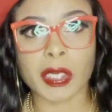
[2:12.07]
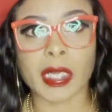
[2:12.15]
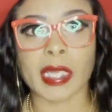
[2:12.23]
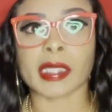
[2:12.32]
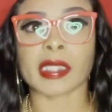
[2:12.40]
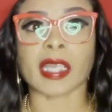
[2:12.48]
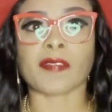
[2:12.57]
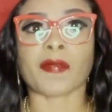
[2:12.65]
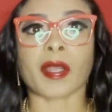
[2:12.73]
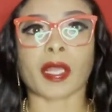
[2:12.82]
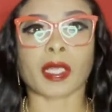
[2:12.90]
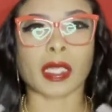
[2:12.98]
and
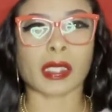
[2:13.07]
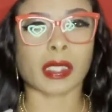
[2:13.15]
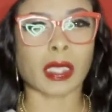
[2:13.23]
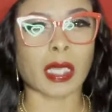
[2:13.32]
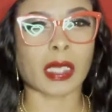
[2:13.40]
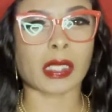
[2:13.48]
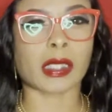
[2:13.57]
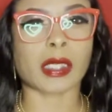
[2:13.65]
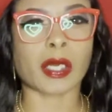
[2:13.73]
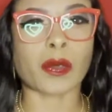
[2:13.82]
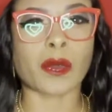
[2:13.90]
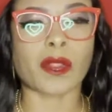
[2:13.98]
Sapphire lets the ladies
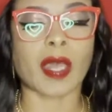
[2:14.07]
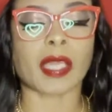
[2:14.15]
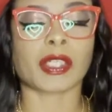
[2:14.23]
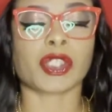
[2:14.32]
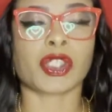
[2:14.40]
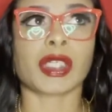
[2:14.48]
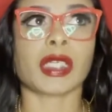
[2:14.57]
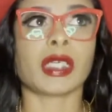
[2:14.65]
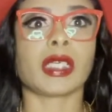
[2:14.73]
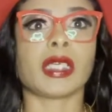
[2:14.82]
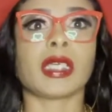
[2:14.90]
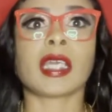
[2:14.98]
know that
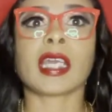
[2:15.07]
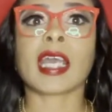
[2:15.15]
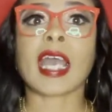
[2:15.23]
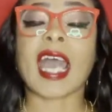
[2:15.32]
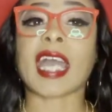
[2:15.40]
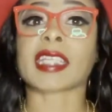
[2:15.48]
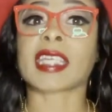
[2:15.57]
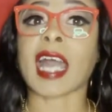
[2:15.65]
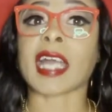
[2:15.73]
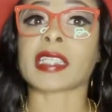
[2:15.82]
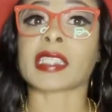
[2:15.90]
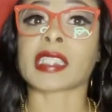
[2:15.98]
she had
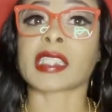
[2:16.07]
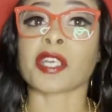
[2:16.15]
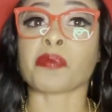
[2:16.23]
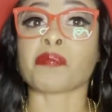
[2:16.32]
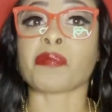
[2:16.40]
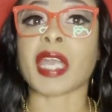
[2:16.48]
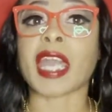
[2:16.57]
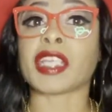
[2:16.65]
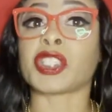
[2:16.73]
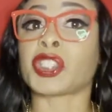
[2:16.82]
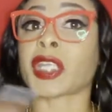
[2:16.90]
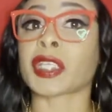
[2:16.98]
gotten some
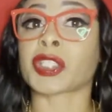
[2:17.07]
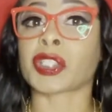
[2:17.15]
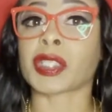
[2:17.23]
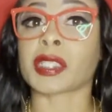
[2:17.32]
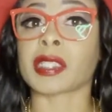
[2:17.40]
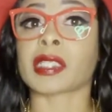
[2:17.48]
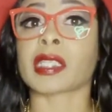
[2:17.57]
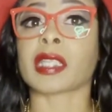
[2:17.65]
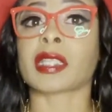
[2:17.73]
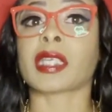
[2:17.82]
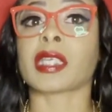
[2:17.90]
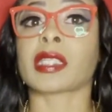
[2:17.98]
injections
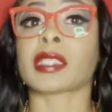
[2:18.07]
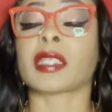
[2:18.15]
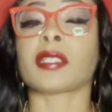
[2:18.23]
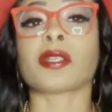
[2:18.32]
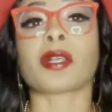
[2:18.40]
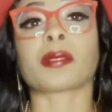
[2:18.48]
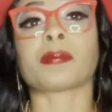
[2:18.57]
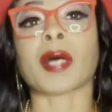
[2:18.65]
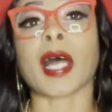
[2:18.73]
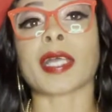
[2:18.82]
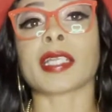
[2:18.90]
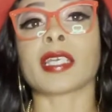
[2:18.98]
and things done to her
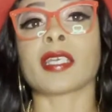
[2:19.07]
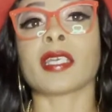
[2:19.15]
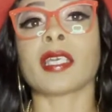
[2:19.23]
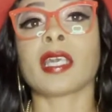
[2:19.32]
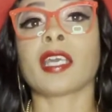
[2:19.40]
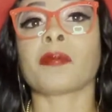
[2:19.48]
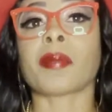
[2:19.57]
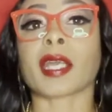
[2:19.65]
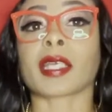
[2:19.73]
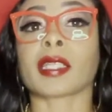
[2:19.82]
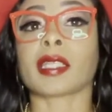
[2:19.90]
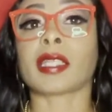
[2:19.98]
body
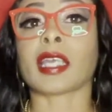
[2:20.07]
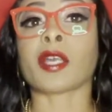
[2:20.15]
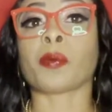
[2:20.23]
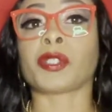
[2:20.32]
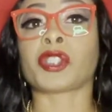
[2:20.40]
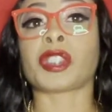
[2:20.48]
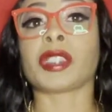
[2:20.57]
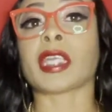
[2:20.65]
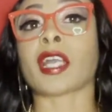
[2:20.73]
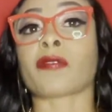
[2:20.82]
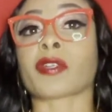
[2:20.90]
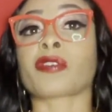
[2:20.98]
back in the day, which she
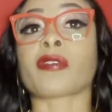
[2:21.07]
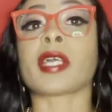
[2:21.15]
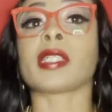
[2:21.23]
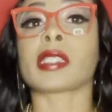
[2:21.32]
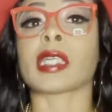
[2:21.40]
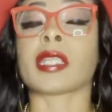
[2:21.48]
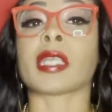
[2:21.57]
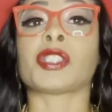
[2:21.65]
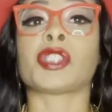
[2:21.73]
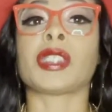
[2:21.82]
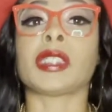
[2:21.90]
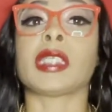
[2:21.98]
now regrets, and that
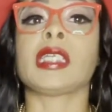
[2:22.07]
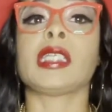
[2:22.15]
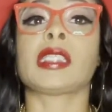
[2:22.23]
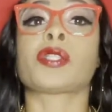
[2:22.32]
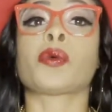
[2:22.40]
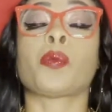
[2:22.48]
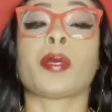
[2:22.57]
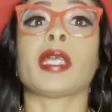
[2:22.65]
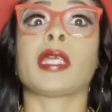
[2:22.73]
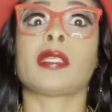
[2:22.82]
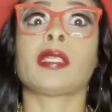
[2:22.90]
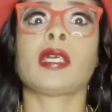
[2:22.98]
she needs to
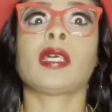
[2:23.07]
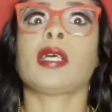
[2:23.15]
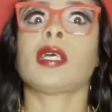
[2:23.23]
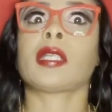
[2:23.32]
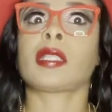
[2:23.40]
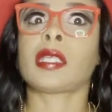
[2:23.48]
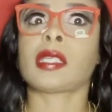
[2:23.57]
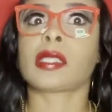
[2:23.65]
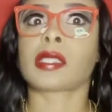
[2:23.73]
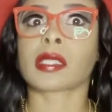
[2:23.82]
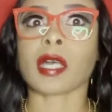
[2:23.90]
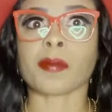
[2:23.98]
win
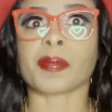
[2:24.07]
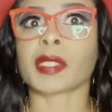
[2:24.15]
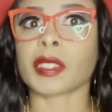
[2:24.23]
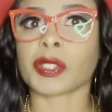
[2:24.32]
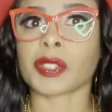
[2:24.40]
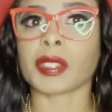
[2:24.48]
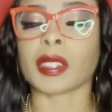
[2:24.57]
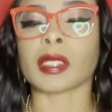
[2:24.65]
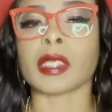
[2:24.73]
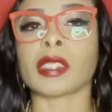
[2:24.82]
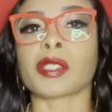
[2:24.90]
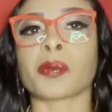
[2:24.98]
this competition and
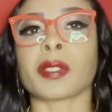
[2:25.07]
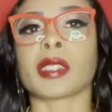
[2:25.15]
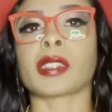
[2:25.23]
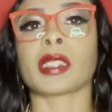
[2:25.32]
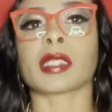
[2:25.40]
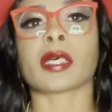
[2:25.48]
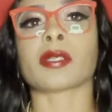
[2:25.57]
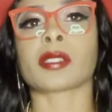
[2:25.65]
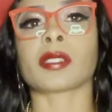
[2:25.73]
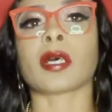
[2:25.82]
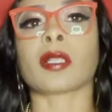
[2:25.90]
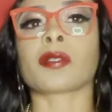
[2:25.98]
needs to win the
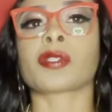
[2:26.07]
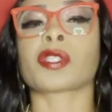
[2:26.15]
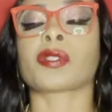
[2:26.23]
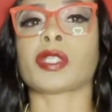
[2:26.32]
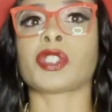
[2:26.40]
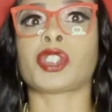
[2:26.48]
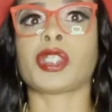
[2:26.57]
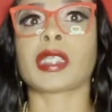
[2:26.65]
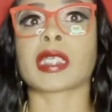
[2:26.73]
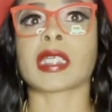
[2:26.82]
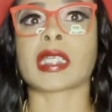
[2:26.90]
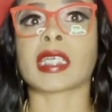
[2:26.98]
$10,000 so that she
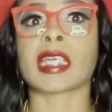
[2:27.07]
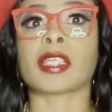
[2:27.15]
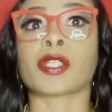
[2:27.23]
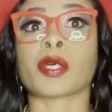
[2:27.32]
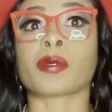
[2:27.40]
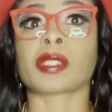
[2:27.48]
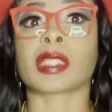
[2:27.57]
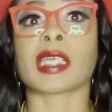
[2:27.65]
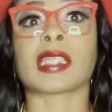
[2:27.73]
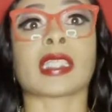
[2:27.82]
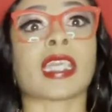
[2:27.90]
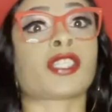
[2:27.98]
can get those
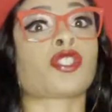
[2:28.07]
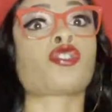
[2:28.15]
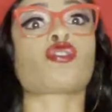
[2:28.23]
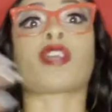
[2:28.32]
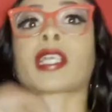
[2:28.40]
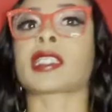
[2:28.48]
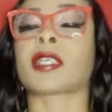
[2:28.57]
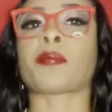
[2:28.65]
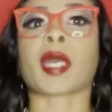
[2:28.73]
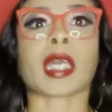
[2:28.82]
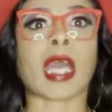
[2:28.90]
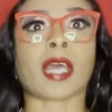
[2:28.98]
things extracted
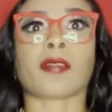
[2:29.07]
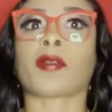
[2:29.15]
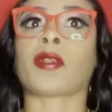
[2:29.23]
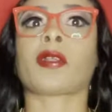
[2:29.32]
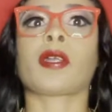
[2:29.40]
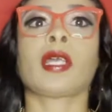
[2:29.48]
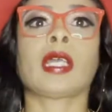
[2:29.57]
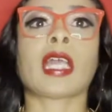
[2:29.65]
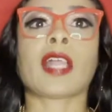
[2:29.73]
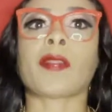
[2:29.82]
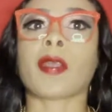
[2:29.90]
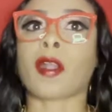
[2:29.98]
back out of her.
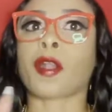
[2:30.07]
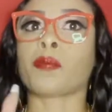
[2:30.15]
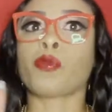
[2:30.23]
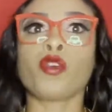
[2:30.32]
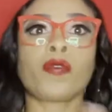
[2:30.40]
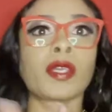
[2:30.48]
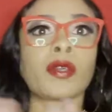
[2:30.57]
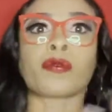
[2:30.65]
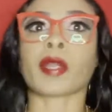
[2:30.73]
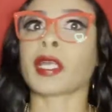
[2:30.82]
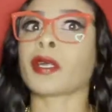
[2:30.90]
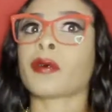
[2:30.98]
They are moving
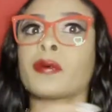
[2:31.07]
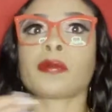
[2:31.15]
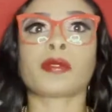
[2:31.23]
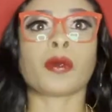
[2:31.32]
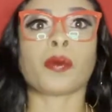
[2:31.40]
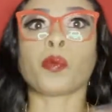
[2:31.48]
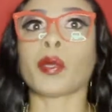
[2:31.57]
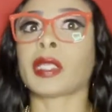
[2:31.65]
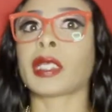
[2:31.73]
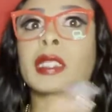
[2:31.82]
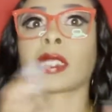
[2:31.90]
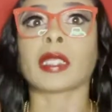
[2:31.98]
around
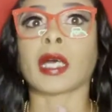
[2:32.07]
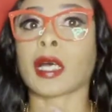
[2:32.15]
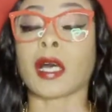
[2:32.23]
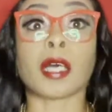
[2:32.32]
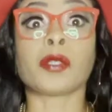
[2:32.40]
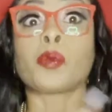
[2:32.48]
without